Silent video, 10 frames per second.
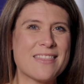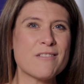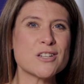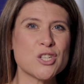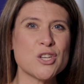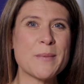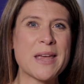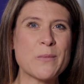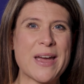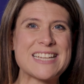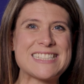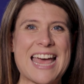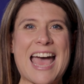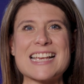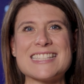There are two main ways
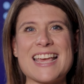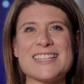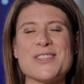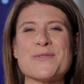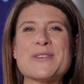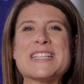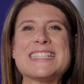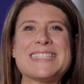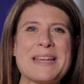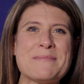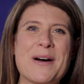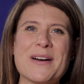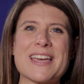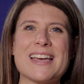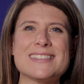to access the real estate
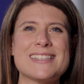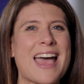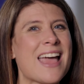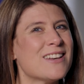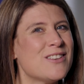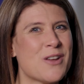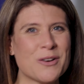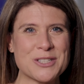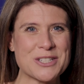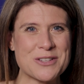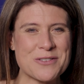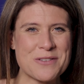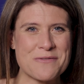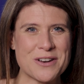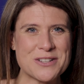markets, and not just through
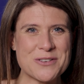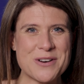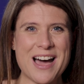the front door